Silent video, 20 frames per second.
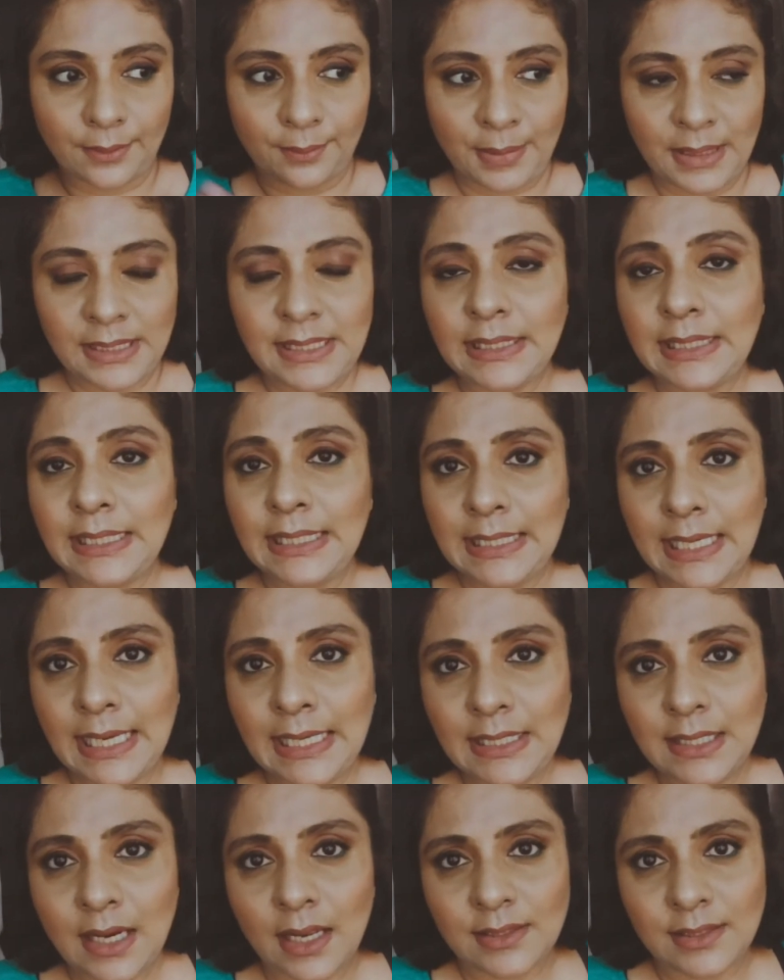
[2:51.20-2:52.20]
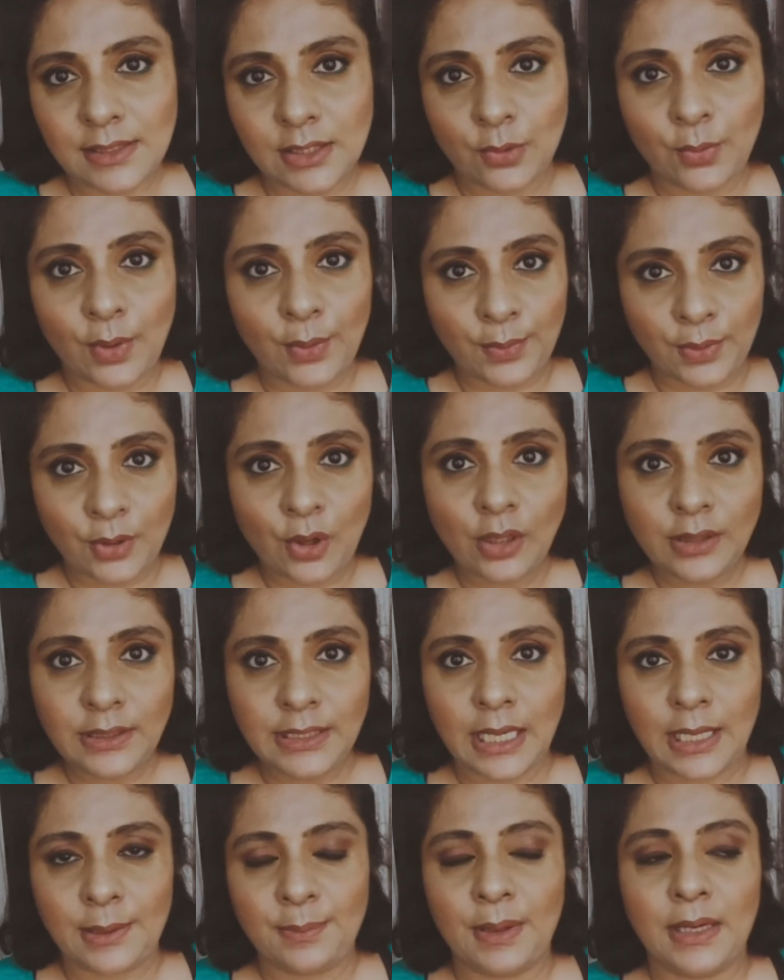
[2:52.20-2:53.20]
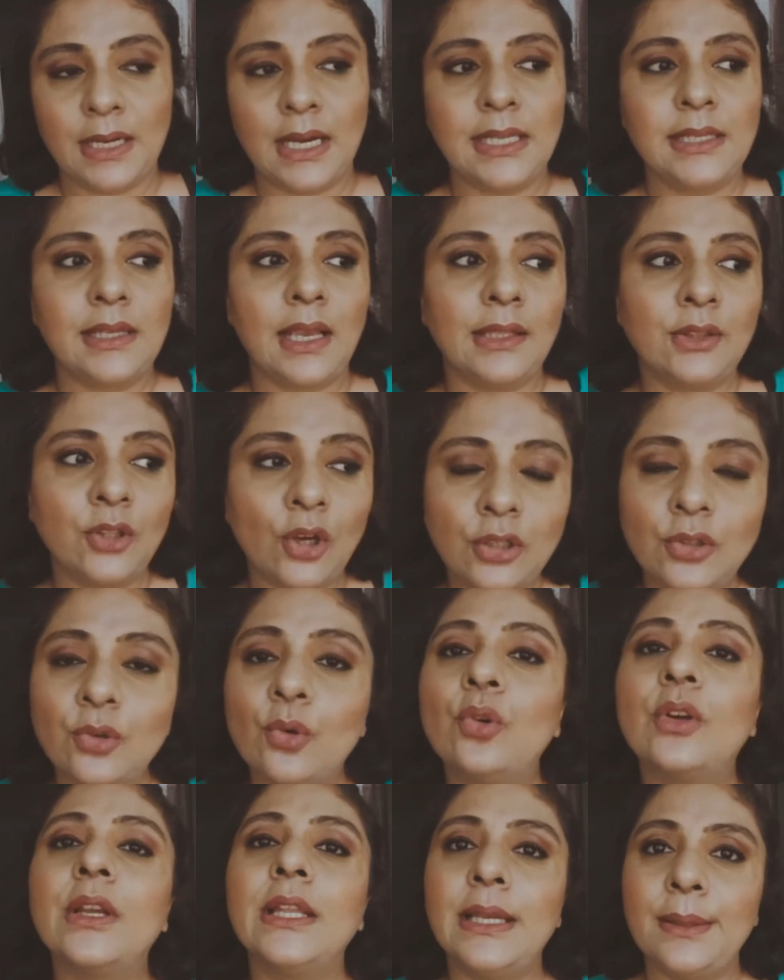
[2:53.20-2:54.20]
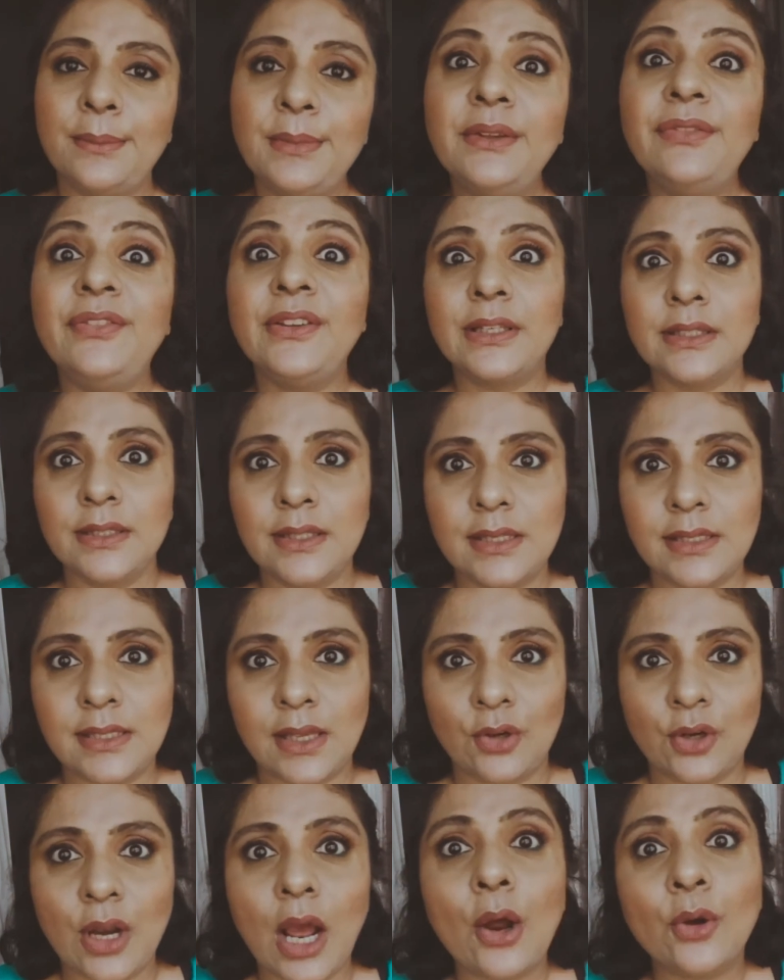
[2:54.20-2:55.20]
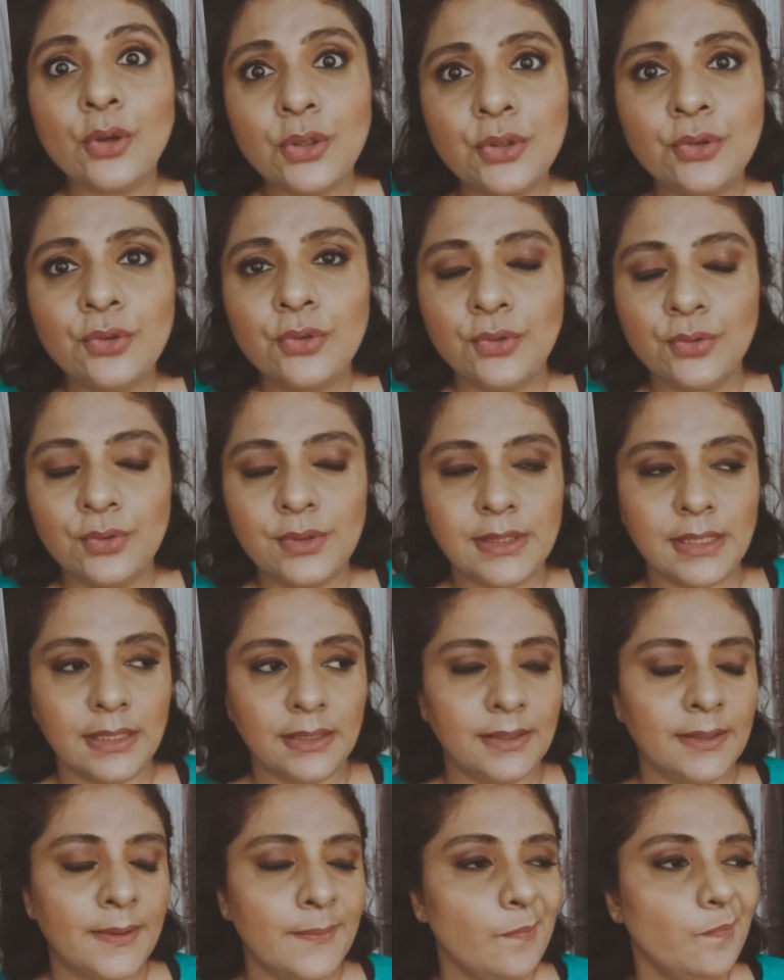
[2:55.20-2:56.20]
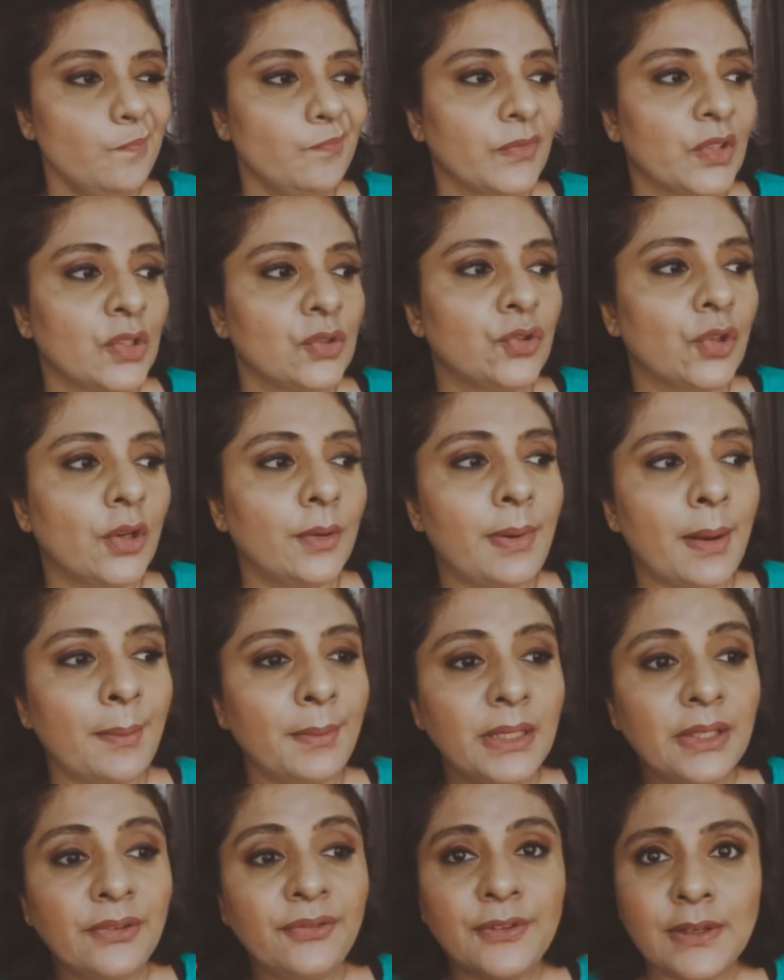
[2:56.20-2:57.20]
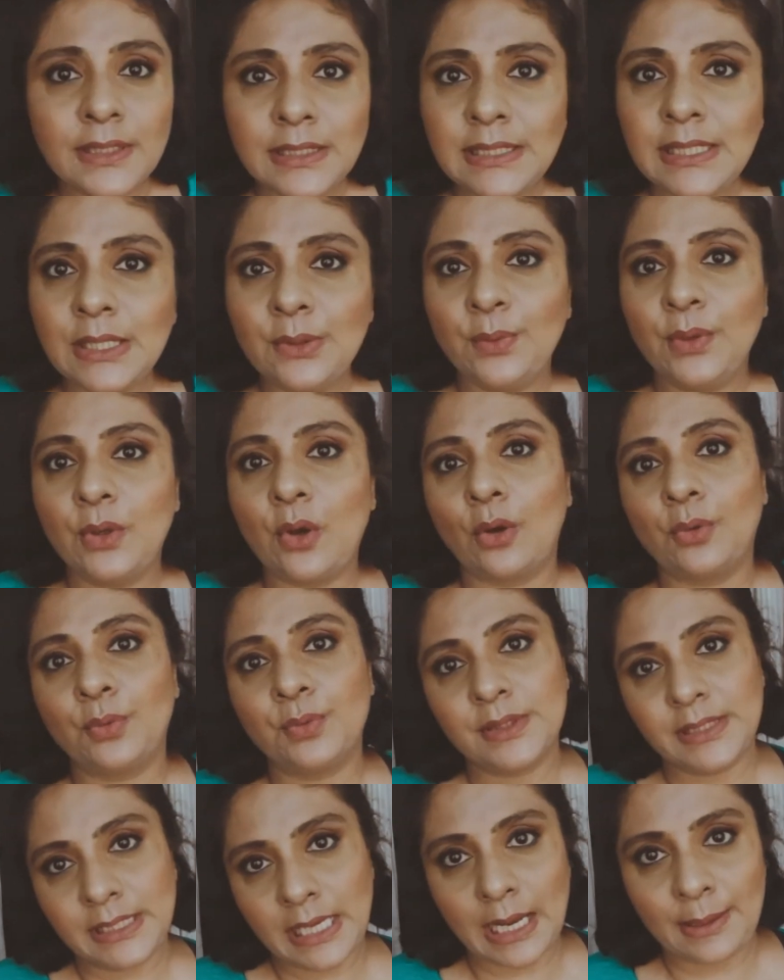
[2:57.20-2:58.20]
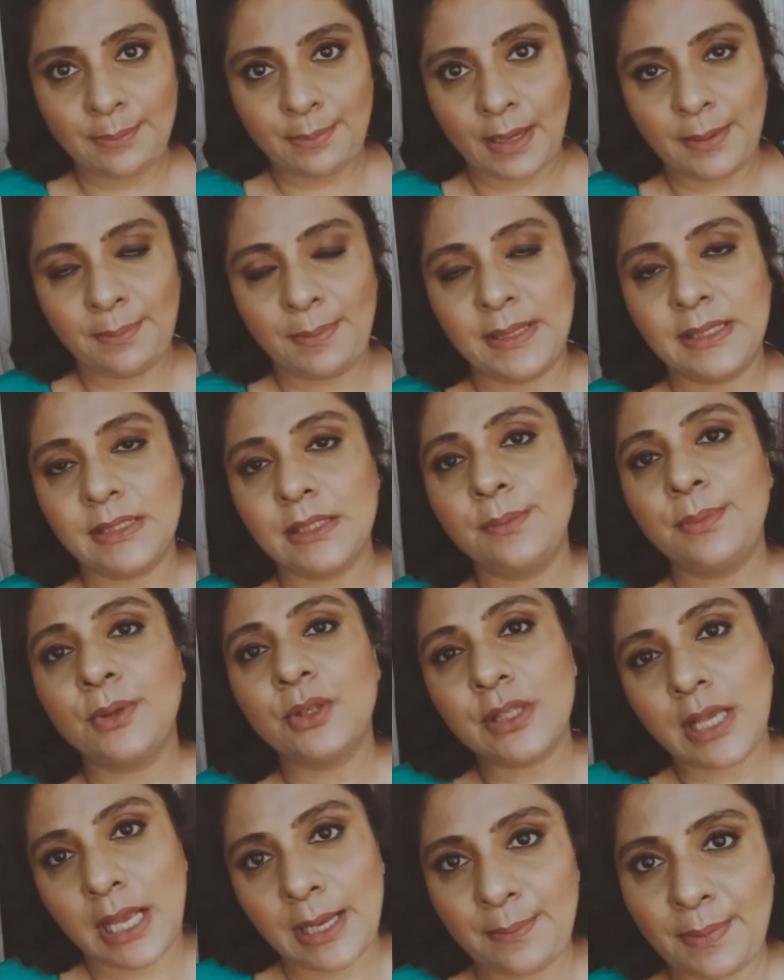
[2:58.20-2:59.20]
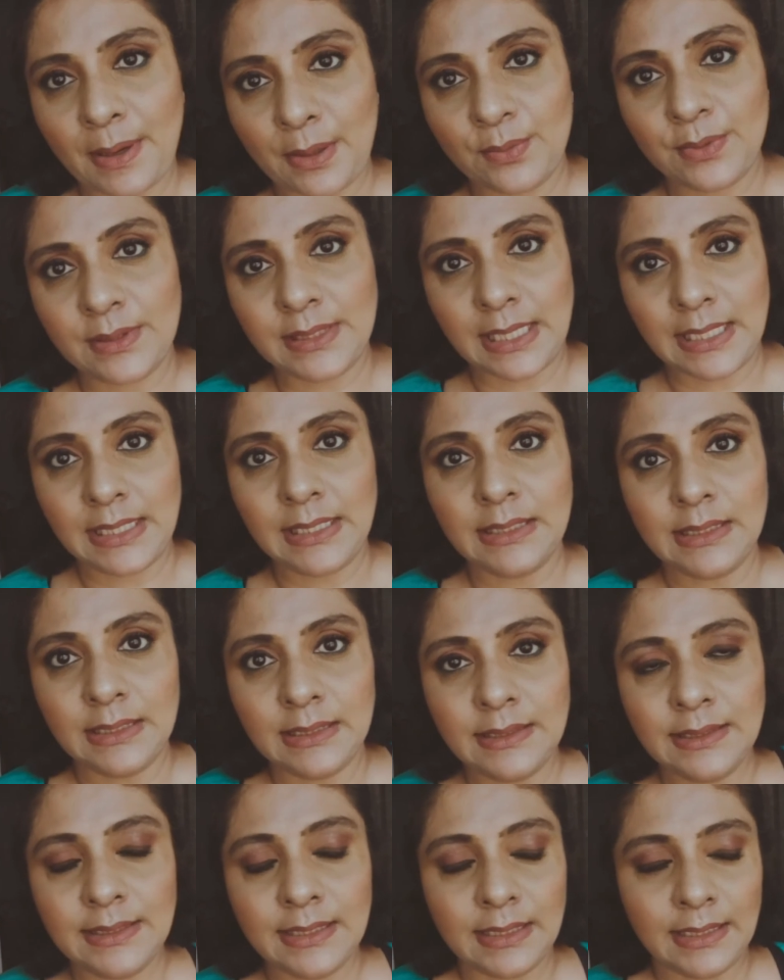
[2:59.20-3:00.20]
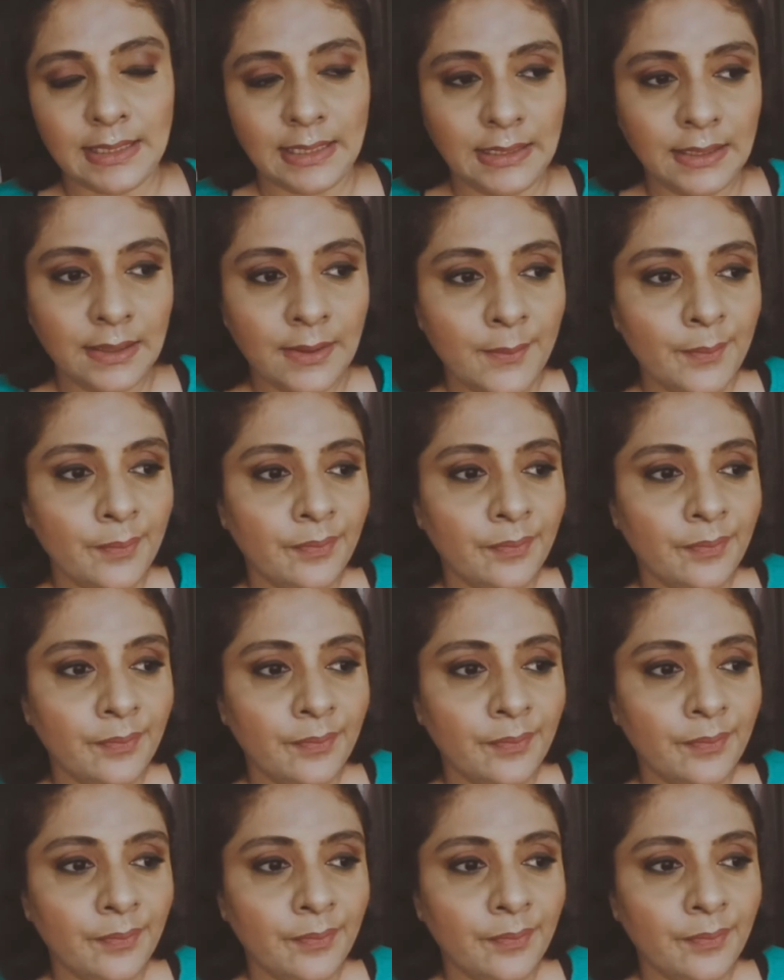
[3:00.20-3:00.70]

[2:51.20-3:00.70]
basically late last year when we got the iPad, I thought, okay, let me figure this out. How do you use this? So I remember the first thing we got was the iPad Pencil because iPad was getting a little delayed.